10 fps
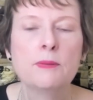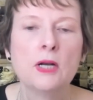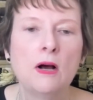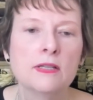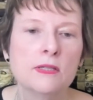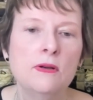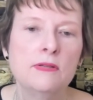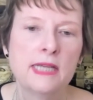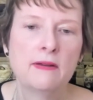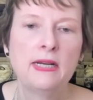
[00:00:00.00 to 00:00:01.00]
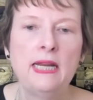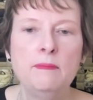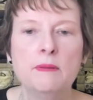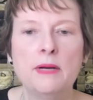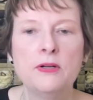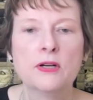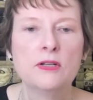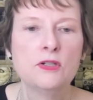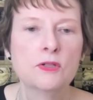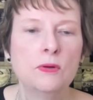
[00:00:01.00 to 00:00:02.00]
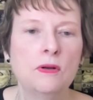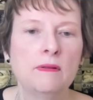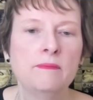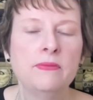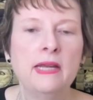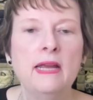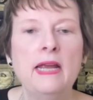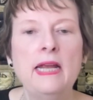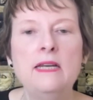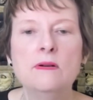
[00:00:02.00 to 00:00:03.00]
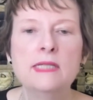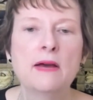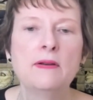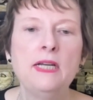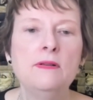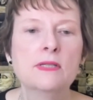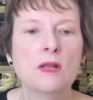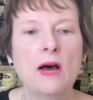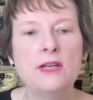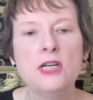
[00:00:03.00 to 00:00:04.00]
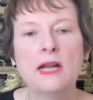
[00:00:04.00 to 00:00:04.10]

but also knows how to keep them under control. He knows how to use logic